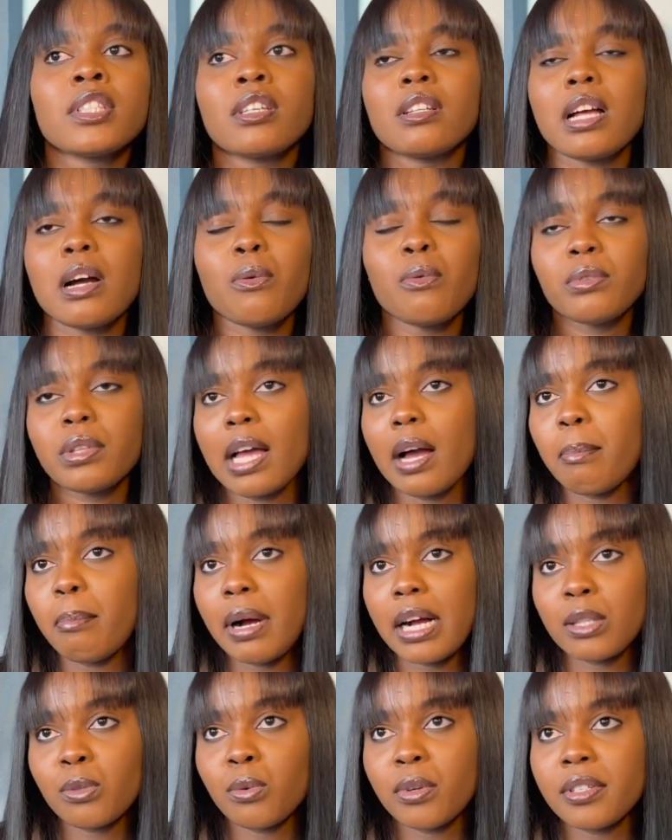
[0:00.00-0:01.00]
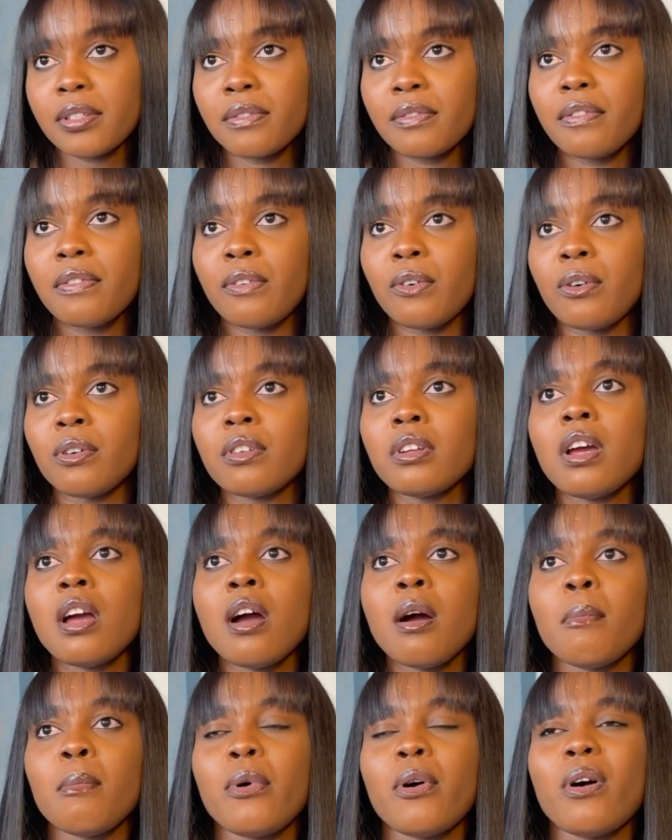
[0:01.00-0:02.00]
that that part wasn't fun
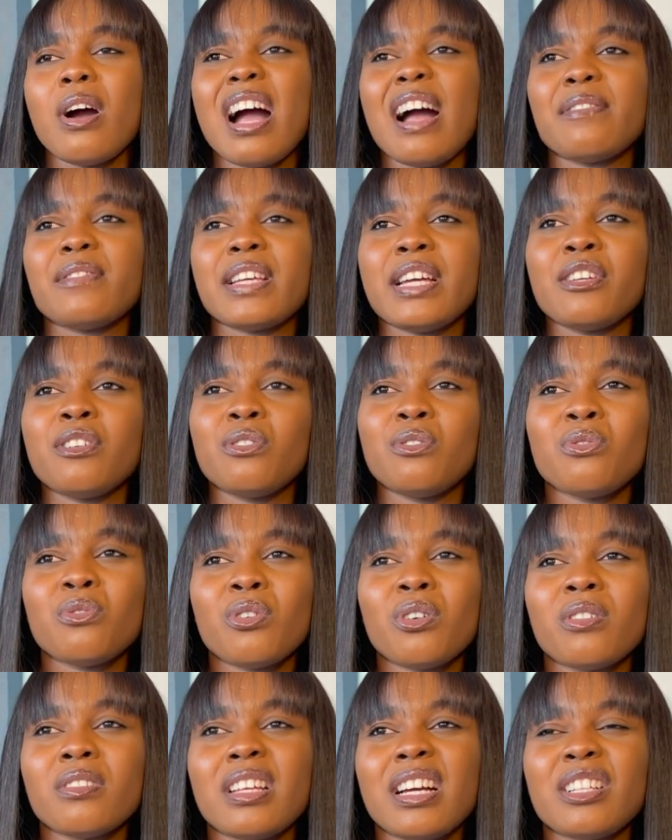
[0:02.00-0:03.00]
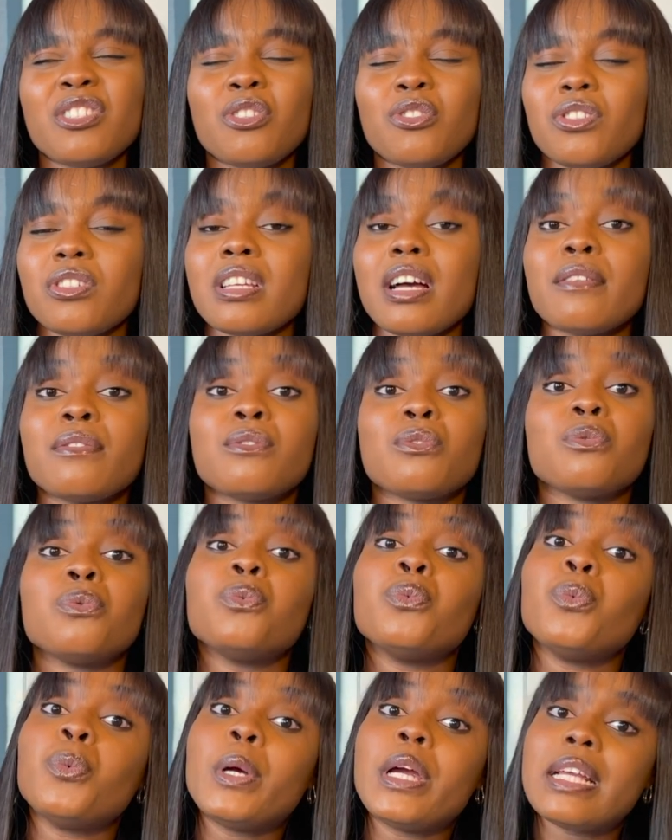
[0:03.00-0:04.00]
but after you do all that you just have to
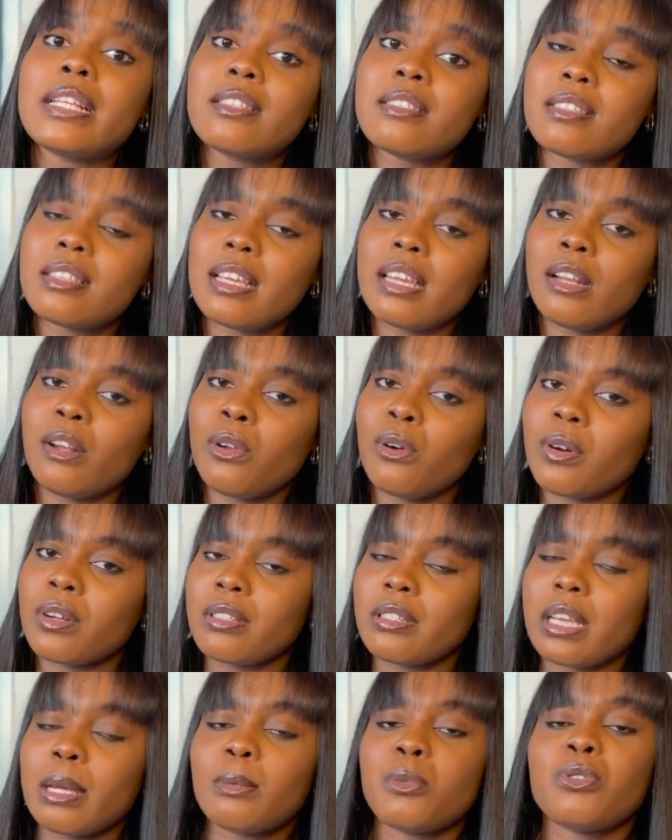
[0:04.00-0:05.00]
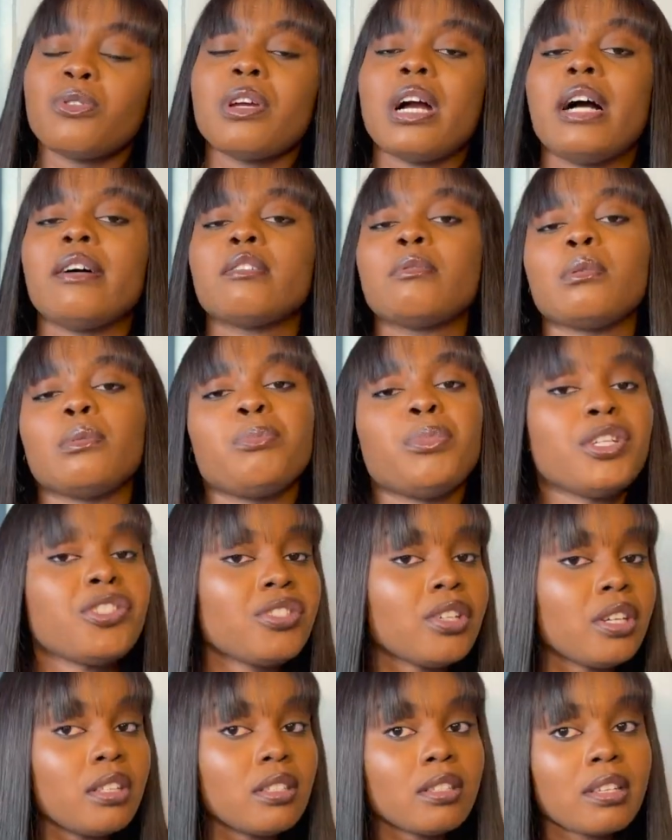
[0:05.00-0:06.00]
wait a long time so you have to be
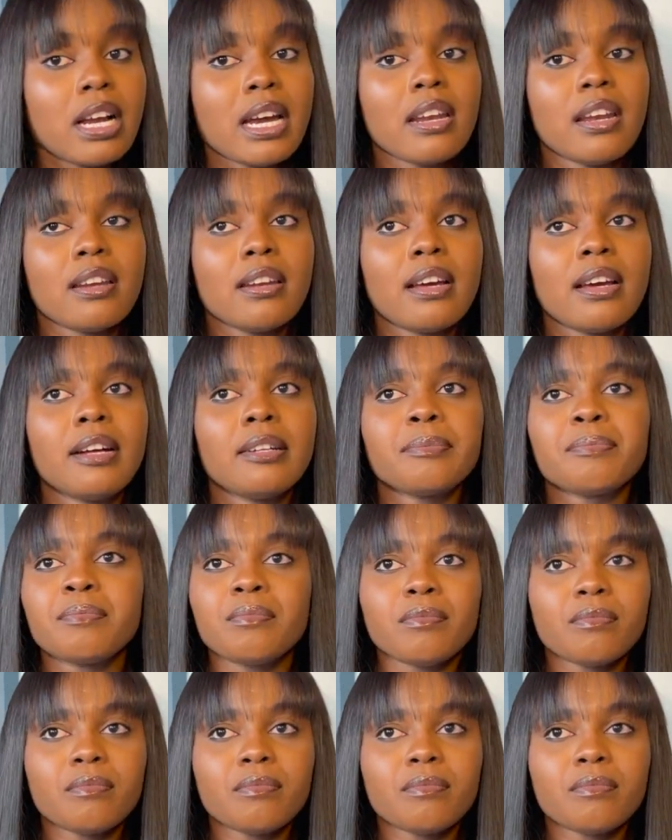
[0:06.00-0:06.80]
patient canada